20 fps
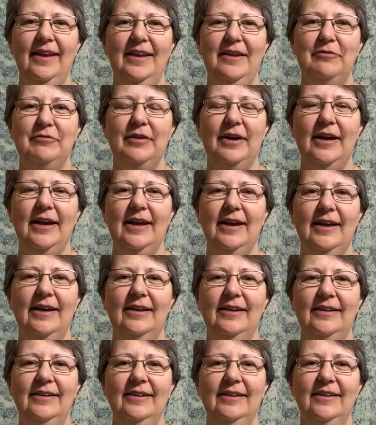if I
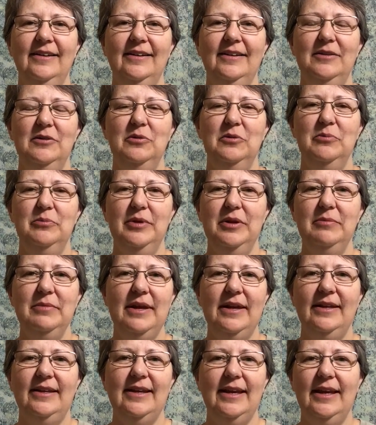had been
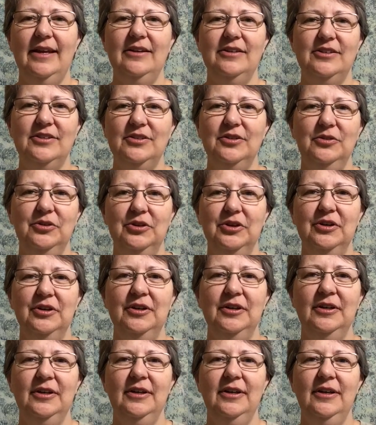medicated
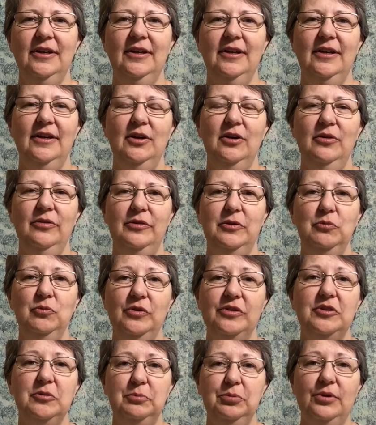sooner,
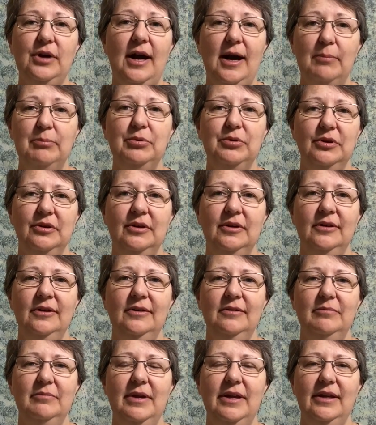with the proper
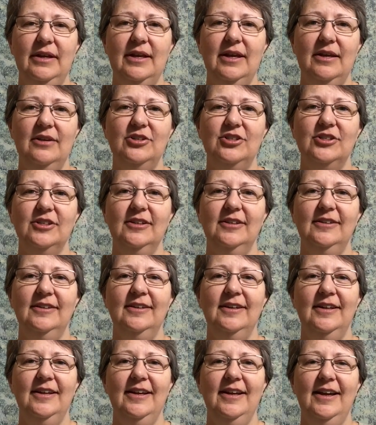medication,
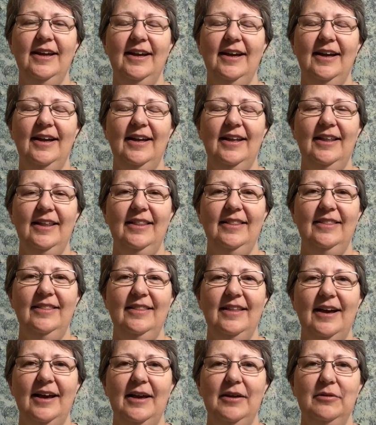
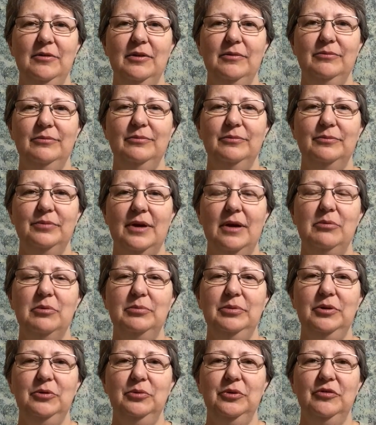I
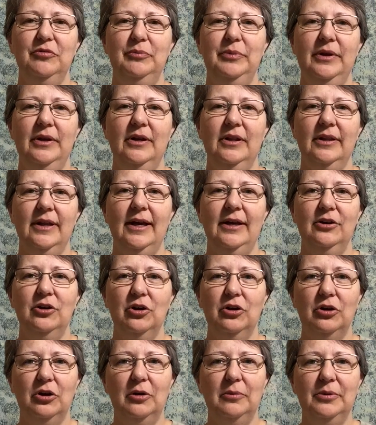probably would have been a lot
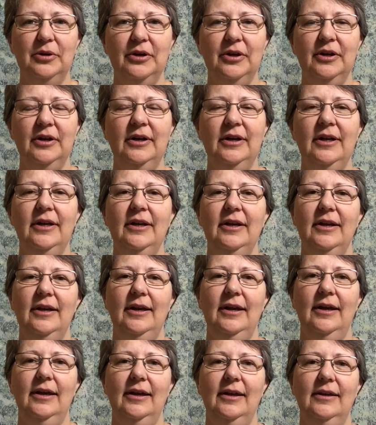calmer
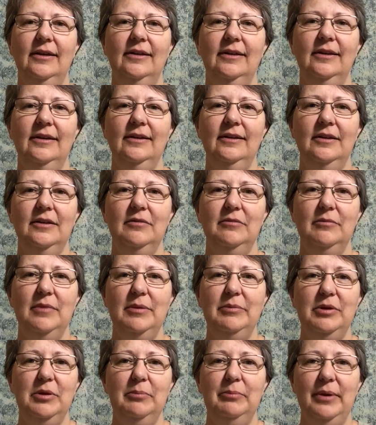and
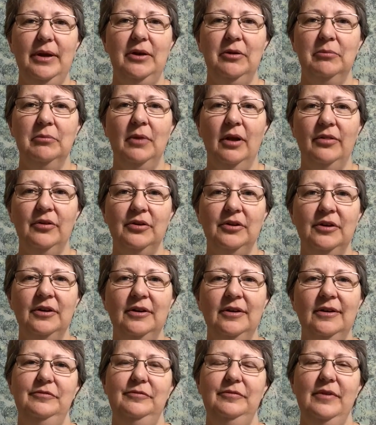maybe a better mother.
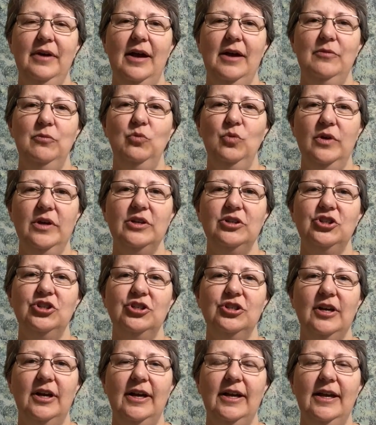I
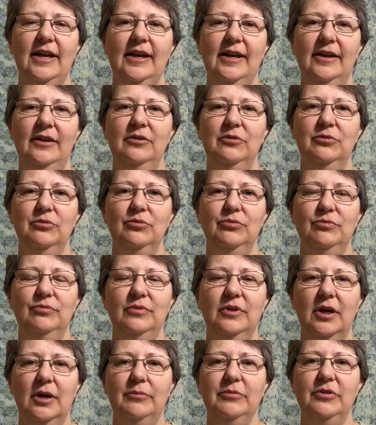wish I had
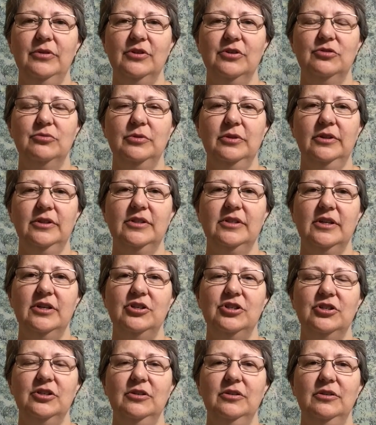come to this
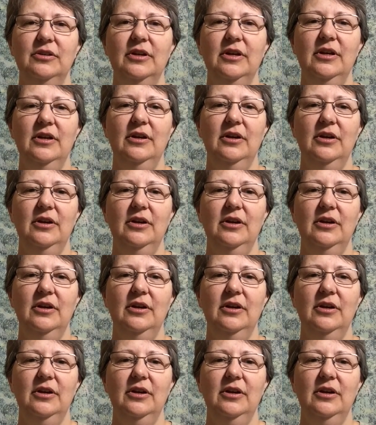realization